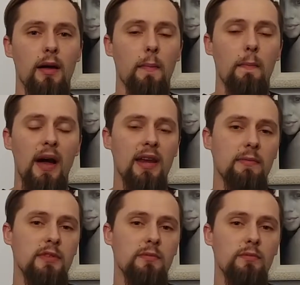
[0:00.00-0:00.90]
My
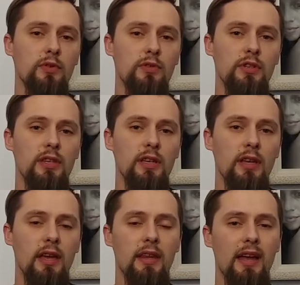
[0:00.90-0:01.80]
name is Mushki,
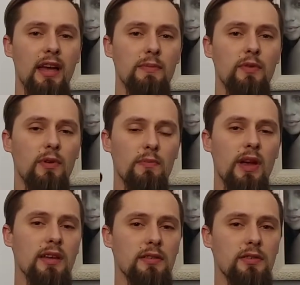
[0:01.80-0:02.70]
and I'm your
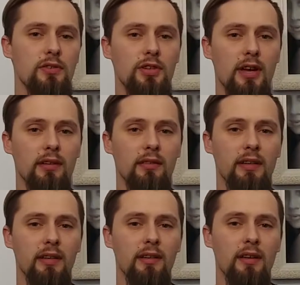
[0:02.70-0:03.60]
master
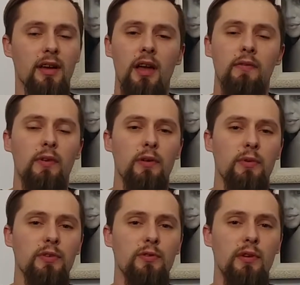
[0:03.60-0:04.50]
jackleg. For
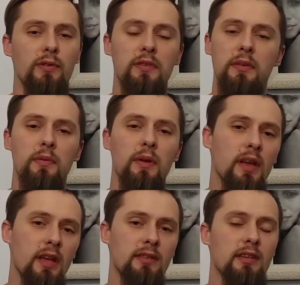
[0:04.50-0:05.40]
anyone new out there,
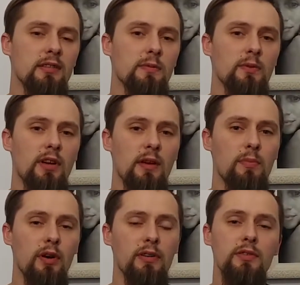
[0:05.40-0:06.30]
hit that subscribe
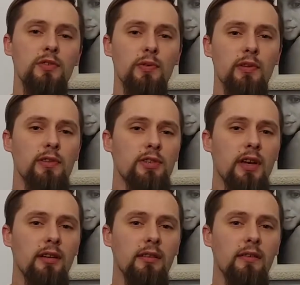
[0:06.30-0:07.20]
button, join the
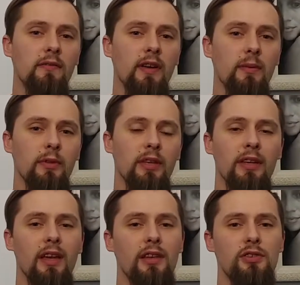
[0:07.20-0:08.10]
Jackleg family,
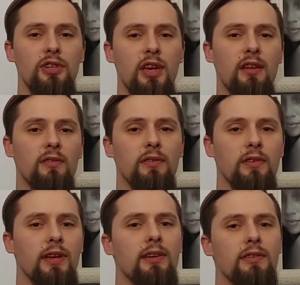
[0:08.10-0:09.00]
and channel your
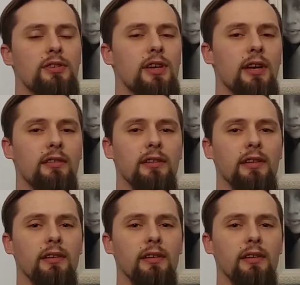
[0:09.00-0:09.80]
inner jackleg.